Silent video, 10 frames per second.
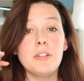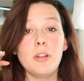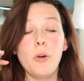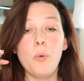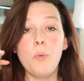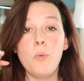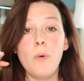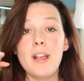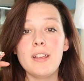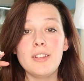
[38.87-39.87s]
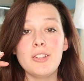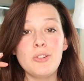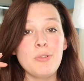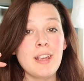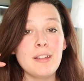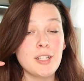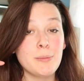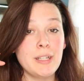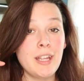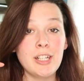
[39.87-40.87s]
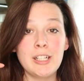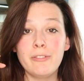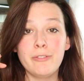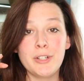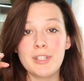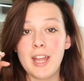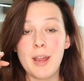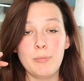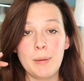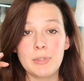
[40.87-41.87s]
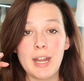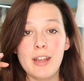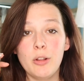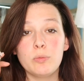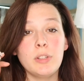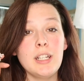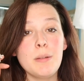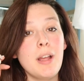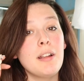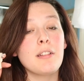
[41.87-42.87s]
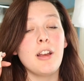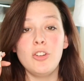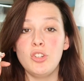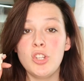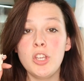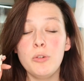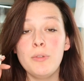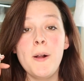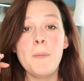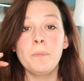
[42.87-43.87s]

So what you get as your beginner first time reptile really depends on you